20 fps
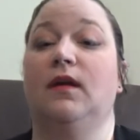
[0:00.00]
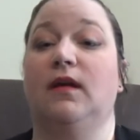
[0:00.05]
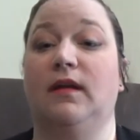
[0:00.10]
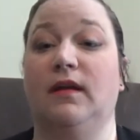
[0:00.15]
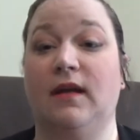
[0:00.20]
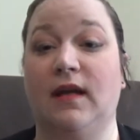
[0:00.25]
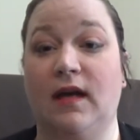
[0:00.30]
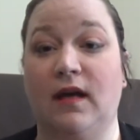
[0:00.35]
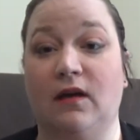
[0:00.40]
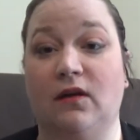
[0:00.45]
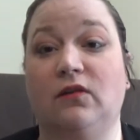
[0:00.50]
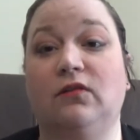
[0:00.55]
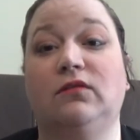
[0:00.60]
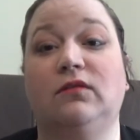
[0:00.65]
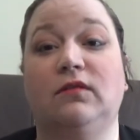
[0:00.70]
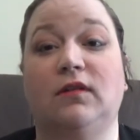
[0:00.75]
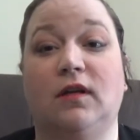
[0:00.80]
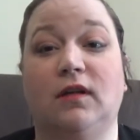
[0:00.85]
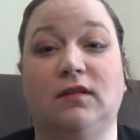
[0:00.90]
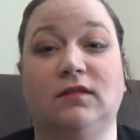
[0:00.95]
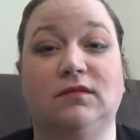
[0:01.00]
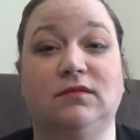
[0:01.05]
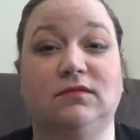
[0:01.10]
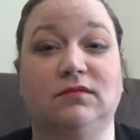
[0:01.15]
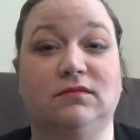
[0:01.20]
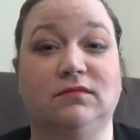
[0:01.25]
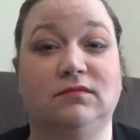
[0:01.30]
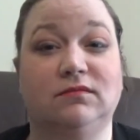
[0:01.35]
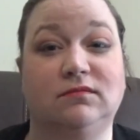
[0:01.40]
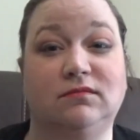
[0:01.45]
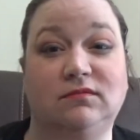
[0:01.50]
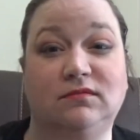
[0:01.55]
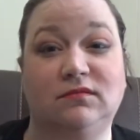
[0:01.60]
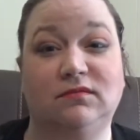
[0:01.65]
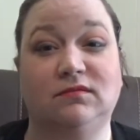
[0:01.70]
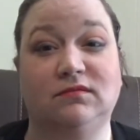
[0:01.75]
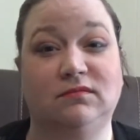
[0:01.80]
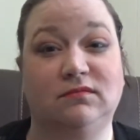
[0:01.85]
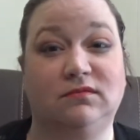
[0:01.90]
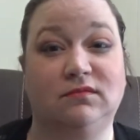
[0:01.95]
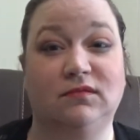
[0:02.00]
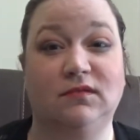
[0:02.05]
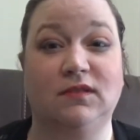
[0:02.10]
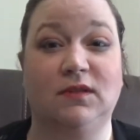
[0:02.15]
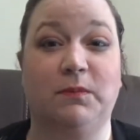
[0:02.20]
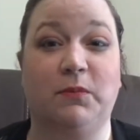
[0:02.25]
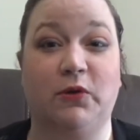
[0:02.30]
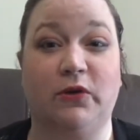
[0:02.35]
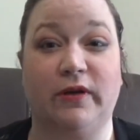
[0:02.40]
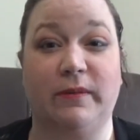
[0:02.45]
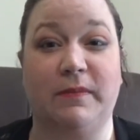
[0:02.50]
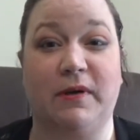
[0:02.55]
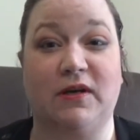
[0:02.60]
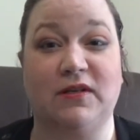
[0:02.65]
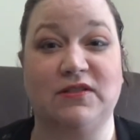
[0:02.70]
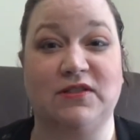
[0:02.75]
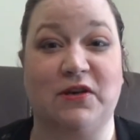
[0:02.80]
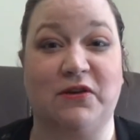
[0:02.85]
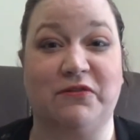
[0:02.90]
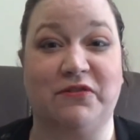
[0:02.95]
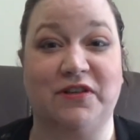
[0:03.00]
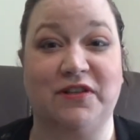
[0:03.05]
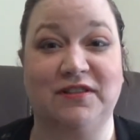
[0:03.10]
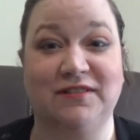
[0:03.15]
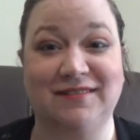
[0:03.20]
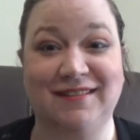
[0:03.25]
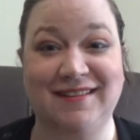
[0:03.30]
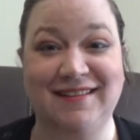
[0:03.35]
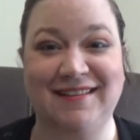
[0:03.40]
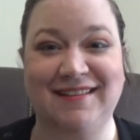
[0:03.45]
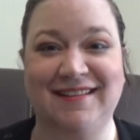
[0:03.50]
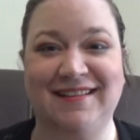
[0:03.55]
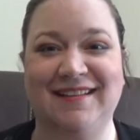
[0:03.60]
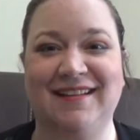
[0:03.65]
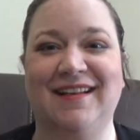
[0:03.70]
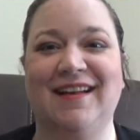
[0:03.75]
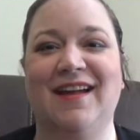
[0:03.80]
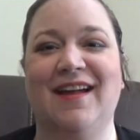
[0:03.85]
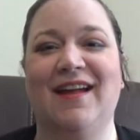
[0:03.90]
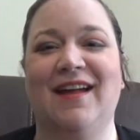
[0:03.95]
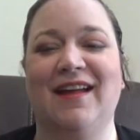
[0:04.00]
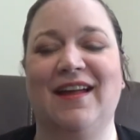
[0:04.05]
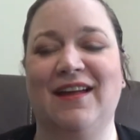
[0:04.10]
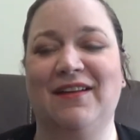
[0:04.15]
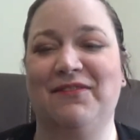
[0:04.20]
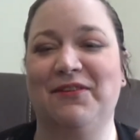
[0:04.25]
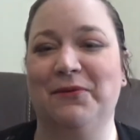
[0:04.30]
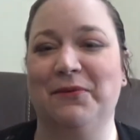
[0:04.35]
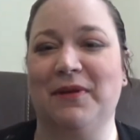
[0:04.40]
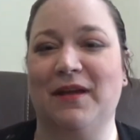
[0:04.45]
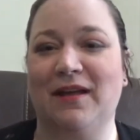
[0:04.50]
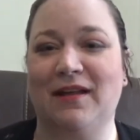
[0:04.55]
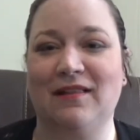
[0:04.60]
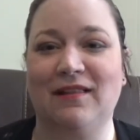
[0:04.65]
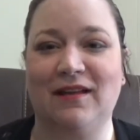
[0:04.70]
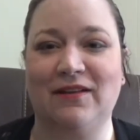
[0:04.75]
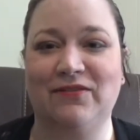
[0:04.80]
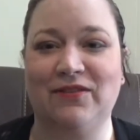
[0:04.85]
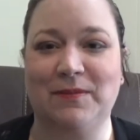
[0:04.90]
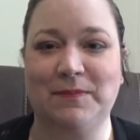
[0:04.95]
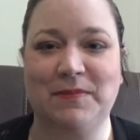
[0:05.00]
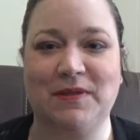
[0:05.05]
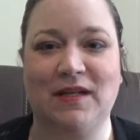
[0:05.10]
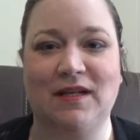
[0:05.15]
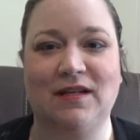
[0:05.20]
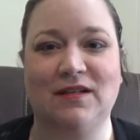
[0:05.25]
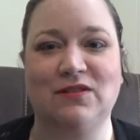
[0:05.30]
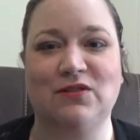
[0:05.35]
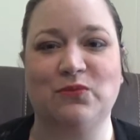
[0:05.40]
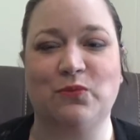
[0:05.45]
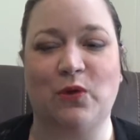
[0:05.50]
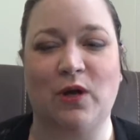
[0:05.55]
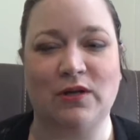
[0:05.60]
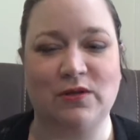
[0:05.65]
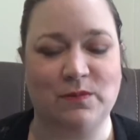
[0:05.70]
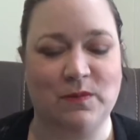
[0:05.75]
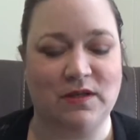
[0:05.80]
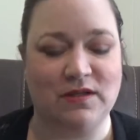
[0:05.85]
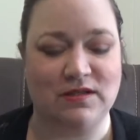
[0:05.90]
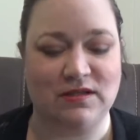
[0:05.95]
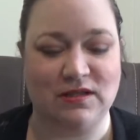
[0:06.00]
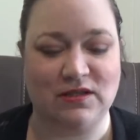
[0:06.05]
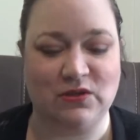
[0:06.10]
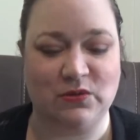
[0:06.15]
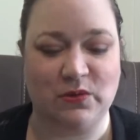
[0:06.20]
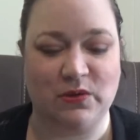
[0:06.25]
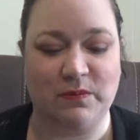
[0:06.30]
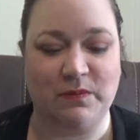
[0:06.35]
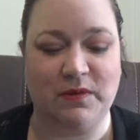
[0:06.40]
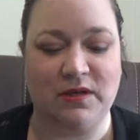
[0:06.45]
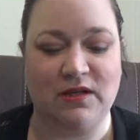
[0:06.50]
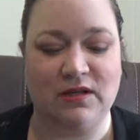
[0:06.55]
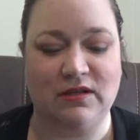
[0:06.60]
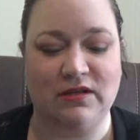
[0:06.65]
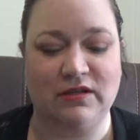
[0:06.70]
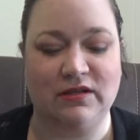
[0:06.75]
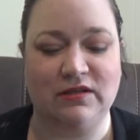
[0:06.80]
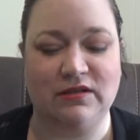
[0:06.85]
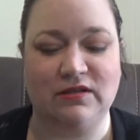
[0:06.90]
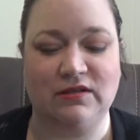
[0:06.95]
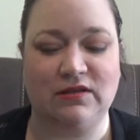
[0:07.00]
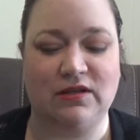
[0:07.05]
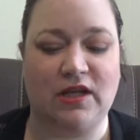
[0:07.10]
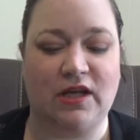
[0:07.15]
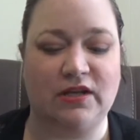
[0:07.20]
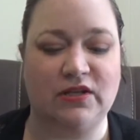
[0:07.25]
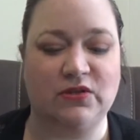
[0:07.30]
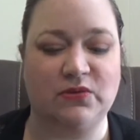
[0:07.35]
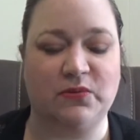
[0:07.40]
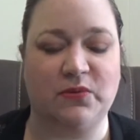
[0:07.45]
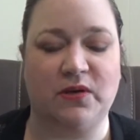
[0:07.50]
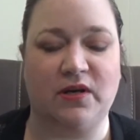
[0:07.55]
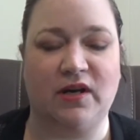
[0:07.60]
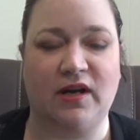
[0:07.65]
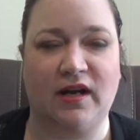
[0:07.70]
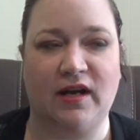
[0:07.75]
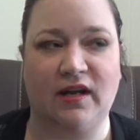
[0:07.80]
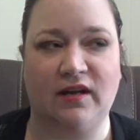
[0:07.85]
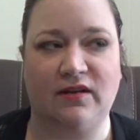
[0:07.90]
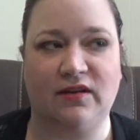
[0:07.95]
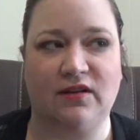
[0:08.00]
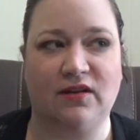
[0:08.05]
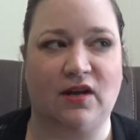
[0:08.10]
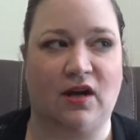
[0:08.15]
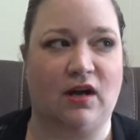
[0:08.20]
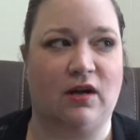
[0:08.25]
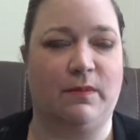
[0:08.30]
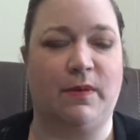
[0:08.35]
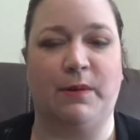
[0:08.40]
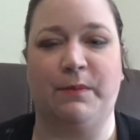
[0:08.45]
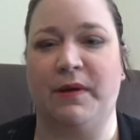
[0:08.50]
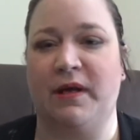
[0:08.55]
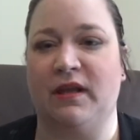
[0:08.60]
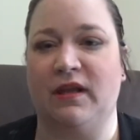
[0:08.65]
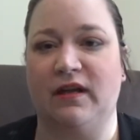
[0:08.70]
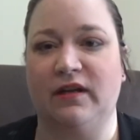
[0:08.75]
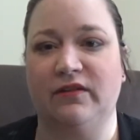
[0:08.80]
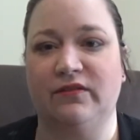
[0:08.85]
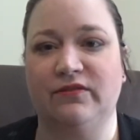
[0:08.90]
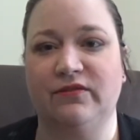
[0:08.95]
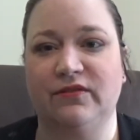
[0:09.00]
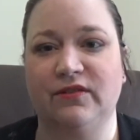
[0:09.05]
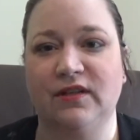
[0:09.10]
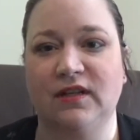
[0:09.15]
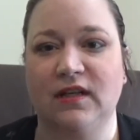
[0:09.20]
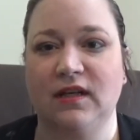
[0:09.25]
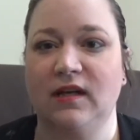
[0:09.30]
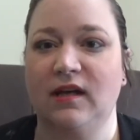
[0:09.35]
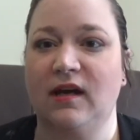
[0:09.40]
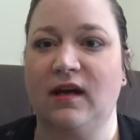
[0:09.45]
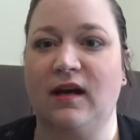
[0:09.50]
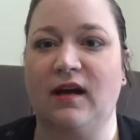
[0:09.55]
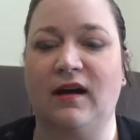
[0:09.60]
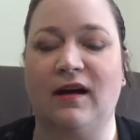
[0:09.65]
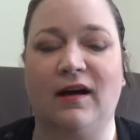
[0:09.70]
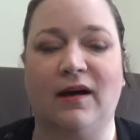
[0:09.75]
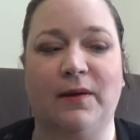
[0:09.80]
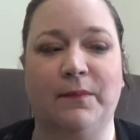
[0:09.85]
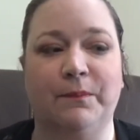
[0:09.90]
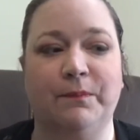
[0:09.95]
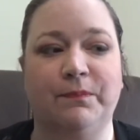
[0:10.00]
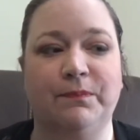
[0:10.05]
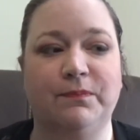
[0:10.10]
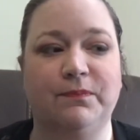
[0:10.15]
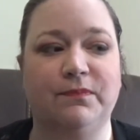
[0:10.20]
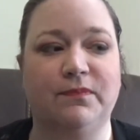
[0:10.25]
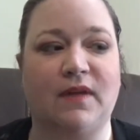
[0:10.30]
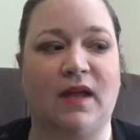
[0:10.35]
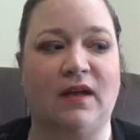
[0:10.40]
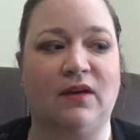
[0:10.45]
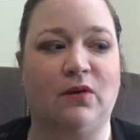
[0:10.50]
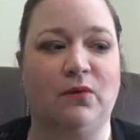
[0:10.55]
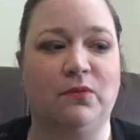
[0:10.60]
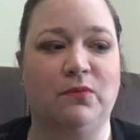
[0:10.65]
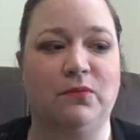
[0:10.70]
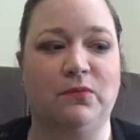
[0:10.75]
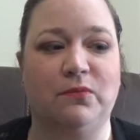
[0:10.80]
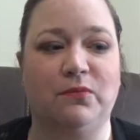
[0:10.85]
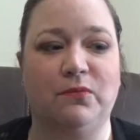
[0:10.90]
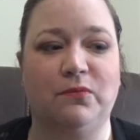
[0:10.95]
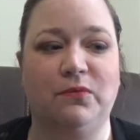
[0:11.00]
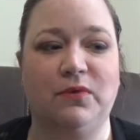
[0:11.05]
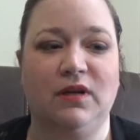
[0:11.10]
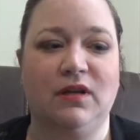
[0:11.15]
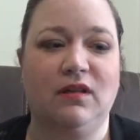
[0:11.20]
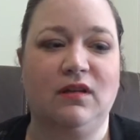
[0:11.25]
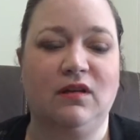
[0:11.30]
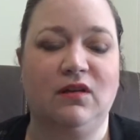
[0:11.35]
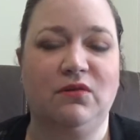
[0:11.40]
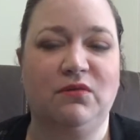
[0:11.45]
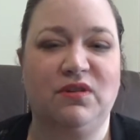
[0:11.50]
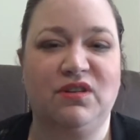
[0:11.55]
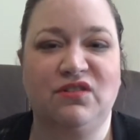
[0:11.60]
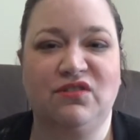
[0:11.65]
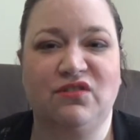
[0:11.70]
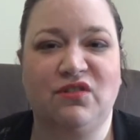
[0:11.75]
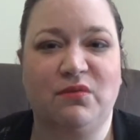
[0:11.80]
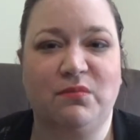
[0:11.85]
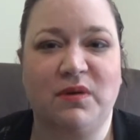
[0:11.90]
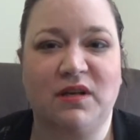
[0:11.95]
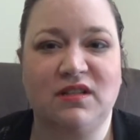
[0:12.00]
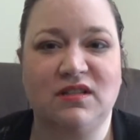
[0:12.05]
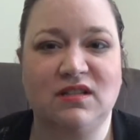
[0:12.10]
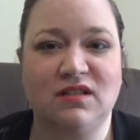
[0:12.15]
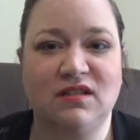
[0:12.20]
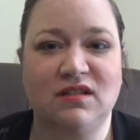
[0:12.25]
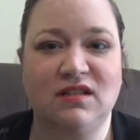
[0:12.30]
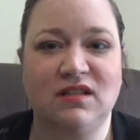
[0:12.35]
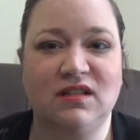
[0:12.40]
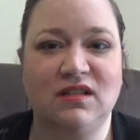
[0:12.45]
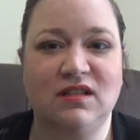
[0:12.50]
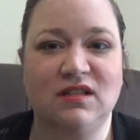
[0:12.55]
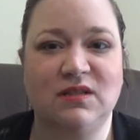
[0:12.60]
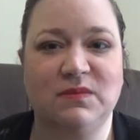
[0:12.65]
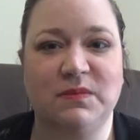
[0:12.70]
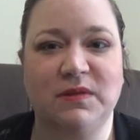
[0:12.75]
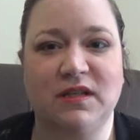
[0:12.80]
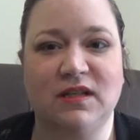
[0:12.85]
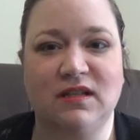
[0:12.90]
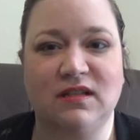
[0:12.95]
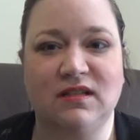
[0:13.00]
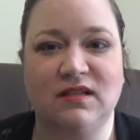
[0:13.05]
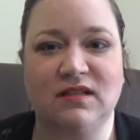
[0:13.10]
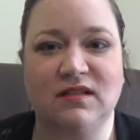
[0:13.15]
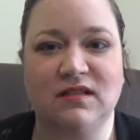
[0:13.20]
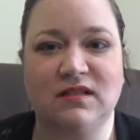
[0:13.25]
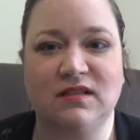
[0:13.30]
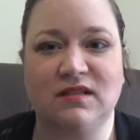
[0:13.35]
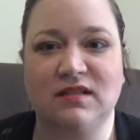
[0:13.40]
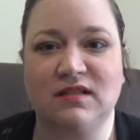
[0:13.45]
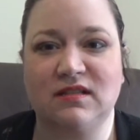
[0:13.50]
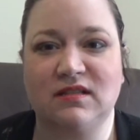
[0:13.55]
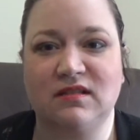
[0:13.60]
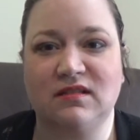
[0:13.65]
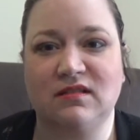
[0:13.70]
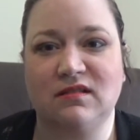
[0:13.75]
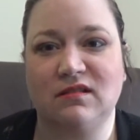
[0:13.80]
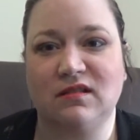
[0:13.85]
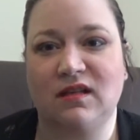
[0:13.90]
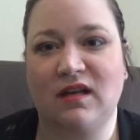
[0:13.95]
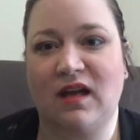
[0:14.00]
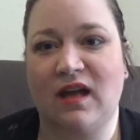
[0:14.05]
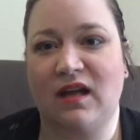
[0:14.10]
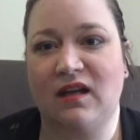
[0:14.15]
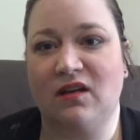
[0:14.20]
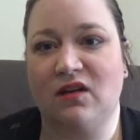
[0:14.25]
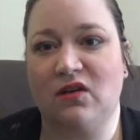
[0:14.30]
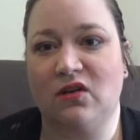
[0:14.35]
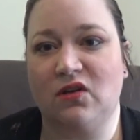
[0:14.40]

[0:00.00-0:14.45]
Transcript: Now, the boring part's over. If you like life updates, watch my Stitch With Me's. That's where I talk about my life. I don't really do it so much in these because I